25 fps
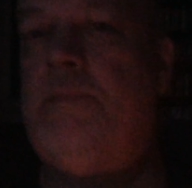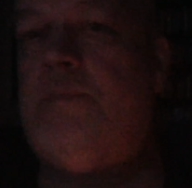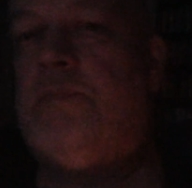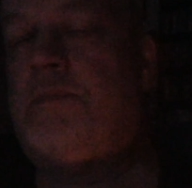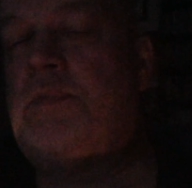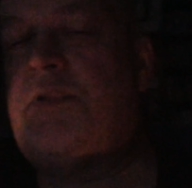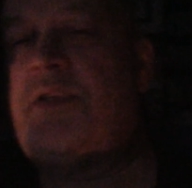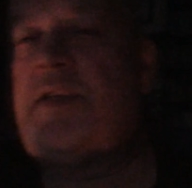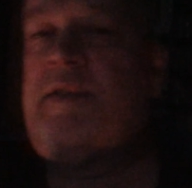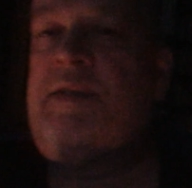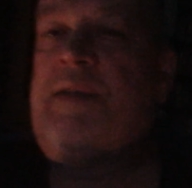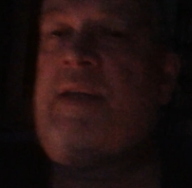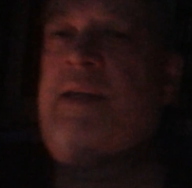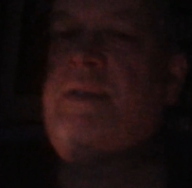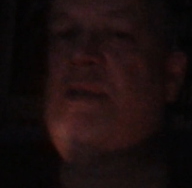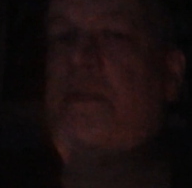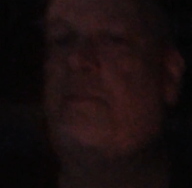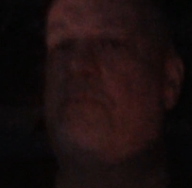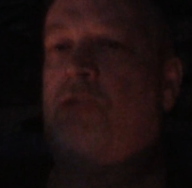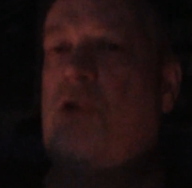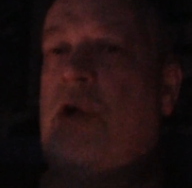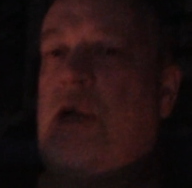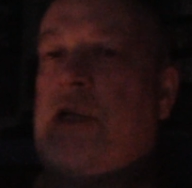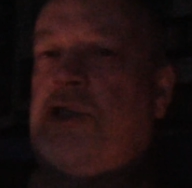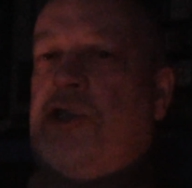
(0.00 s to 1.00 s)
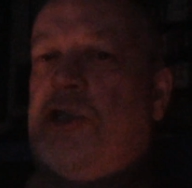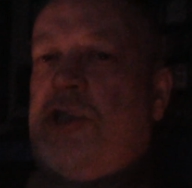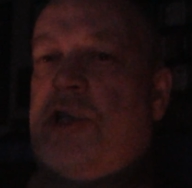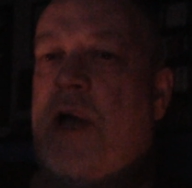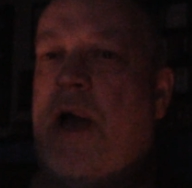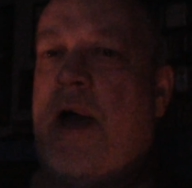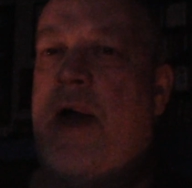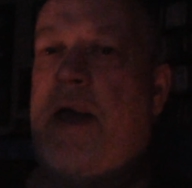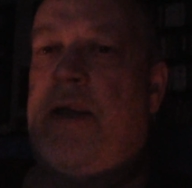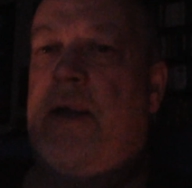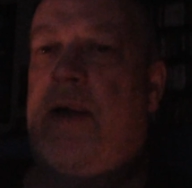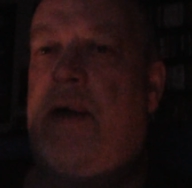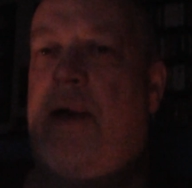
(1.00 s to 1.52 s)
Since that's a bright
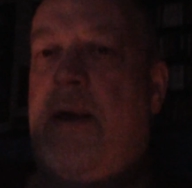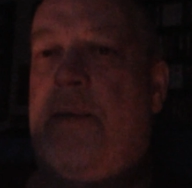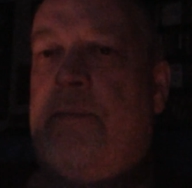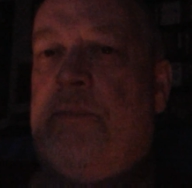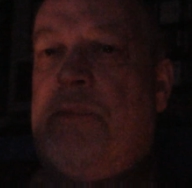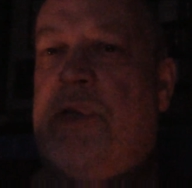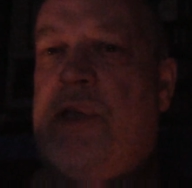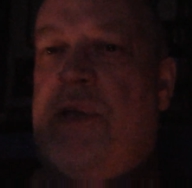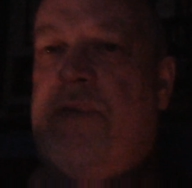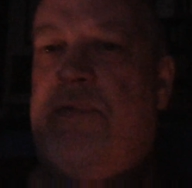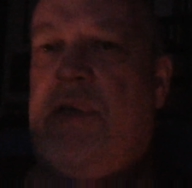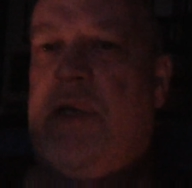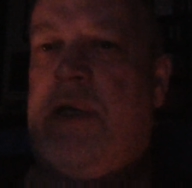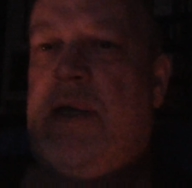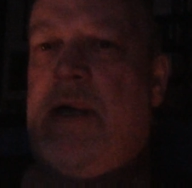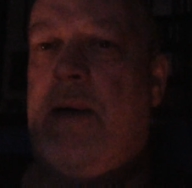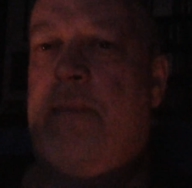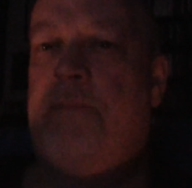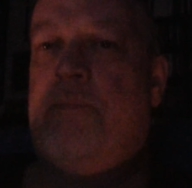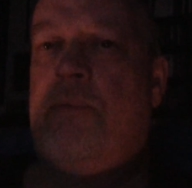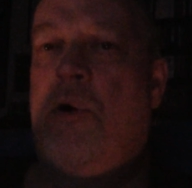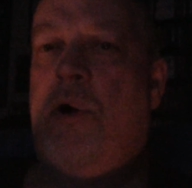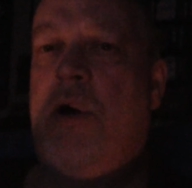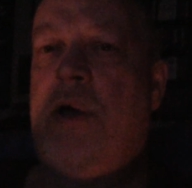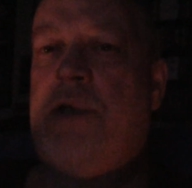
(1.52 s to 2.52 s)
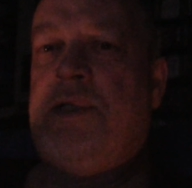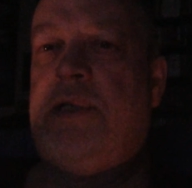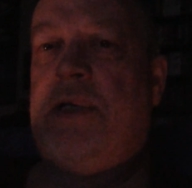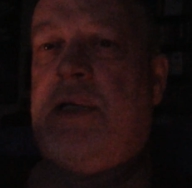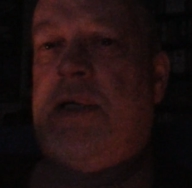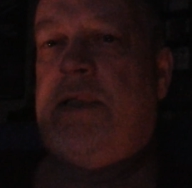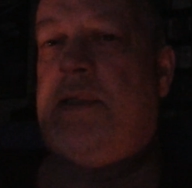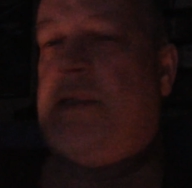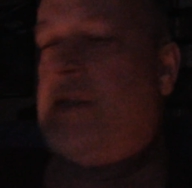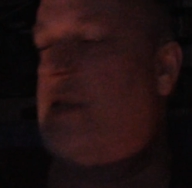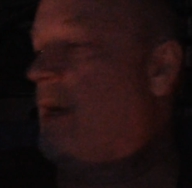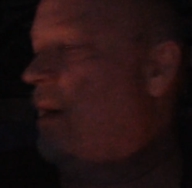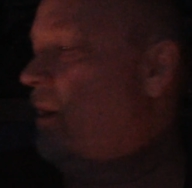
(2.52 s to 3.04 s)
shot, I'm pausing
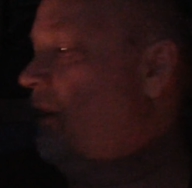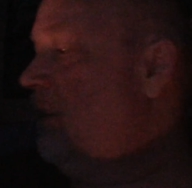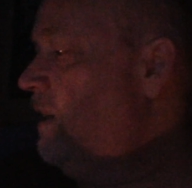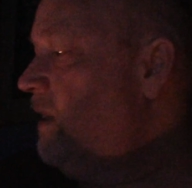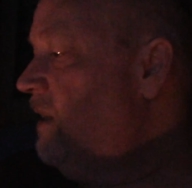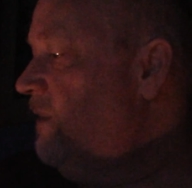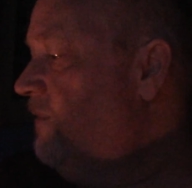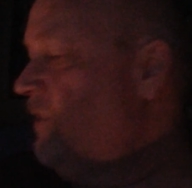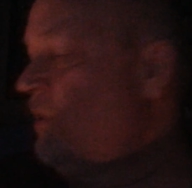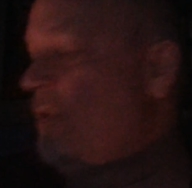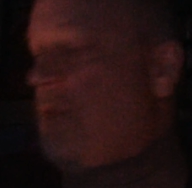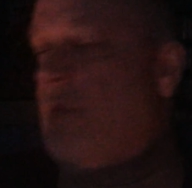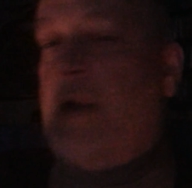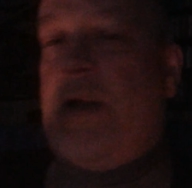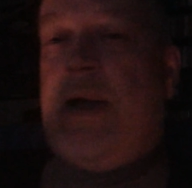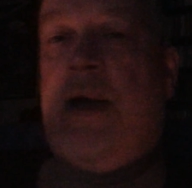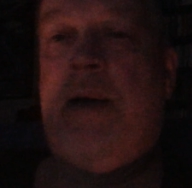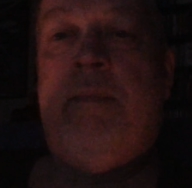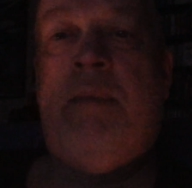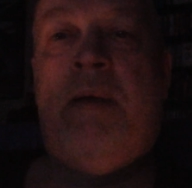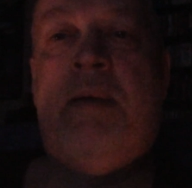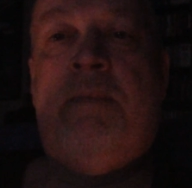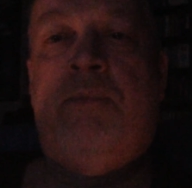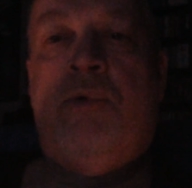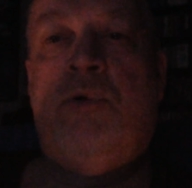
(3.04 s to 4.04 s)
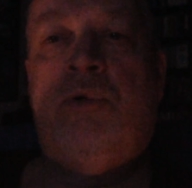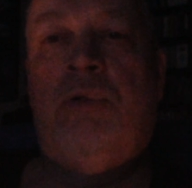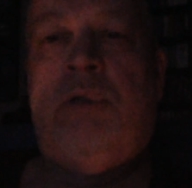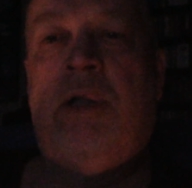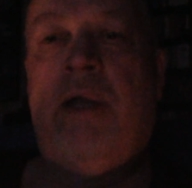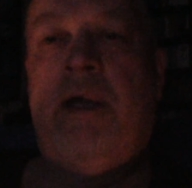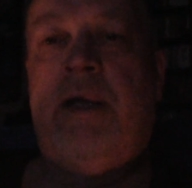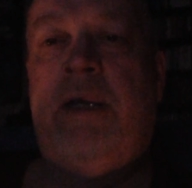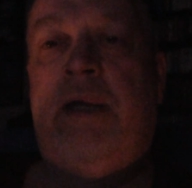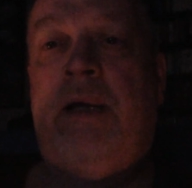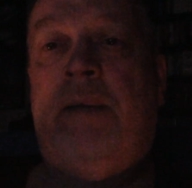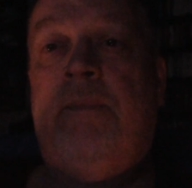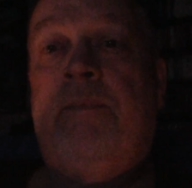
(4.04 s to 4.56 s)
it there, even though I got my mood
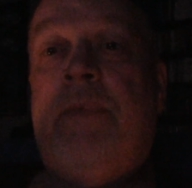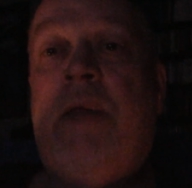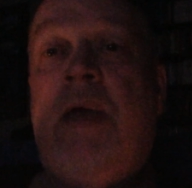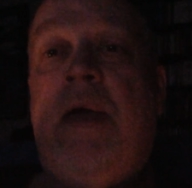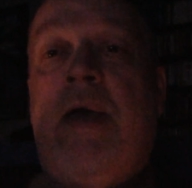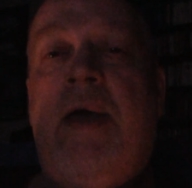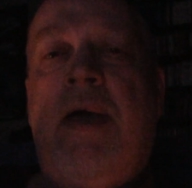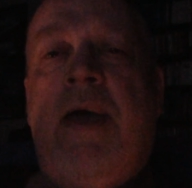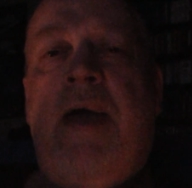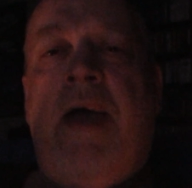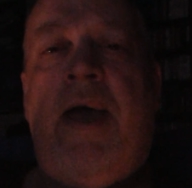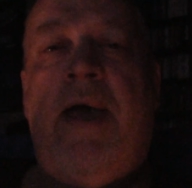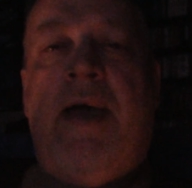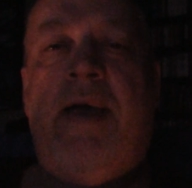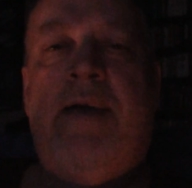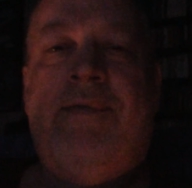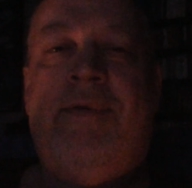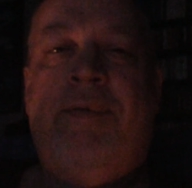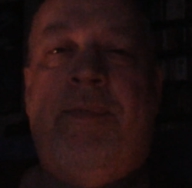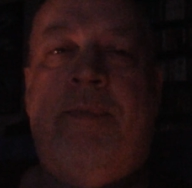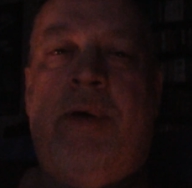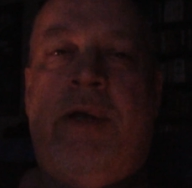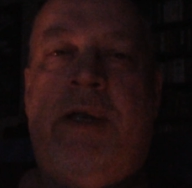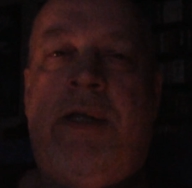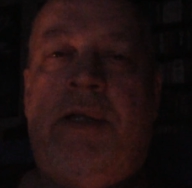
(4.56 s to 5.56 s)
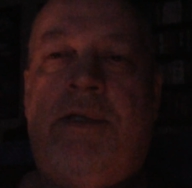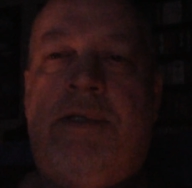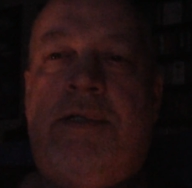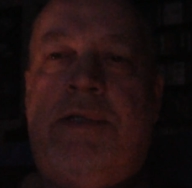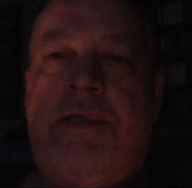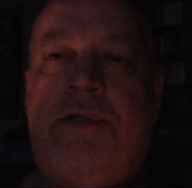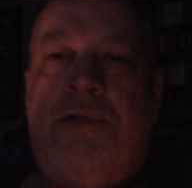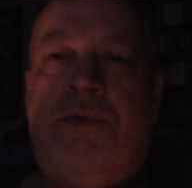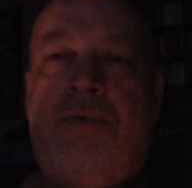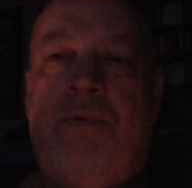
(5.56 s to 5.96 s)
lighting. Hey everybody, this is